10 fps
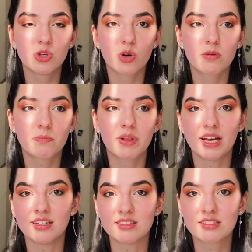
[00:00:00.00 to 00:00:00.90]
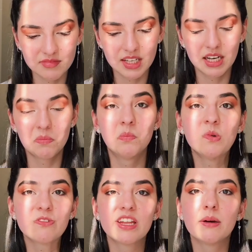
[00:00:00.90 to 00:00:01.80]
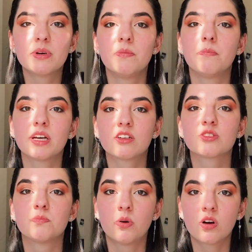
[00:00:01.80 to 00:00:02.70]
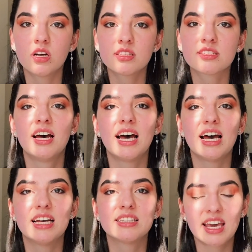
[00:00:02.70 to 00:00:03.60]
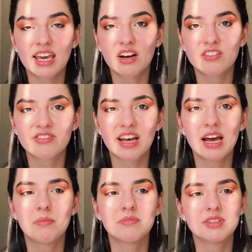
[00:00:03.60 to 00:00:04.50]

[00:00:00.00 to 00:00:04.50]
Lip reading: your plants. Move them in bigger spots and take care of them.